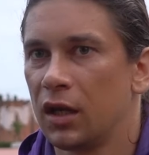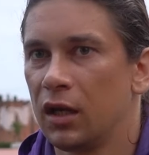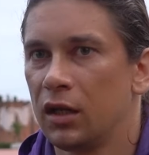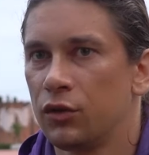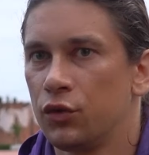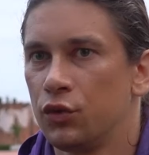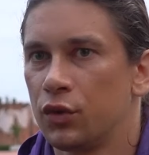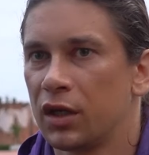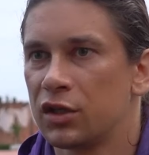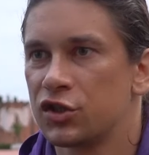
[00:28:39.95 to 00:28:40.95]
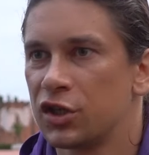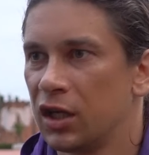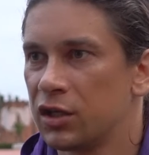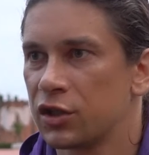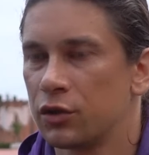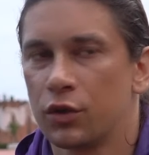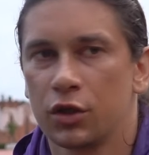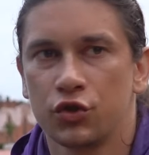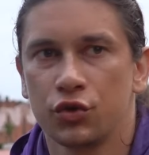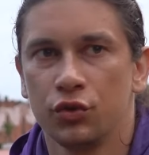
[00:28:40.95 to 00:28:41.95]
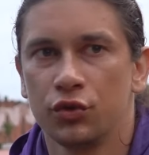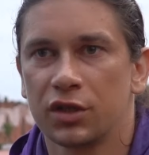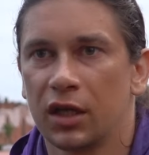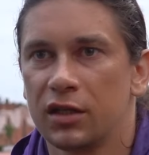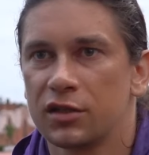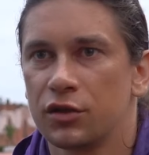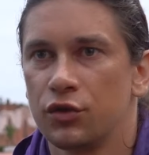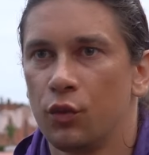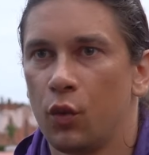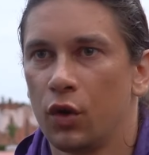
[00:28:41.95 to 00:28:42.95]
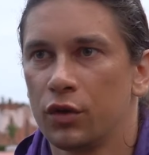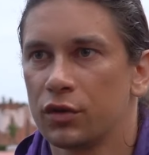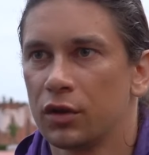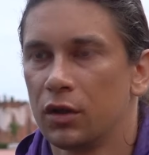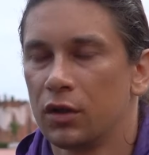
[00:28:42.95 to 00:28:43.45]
and you can change and you can choose anything you want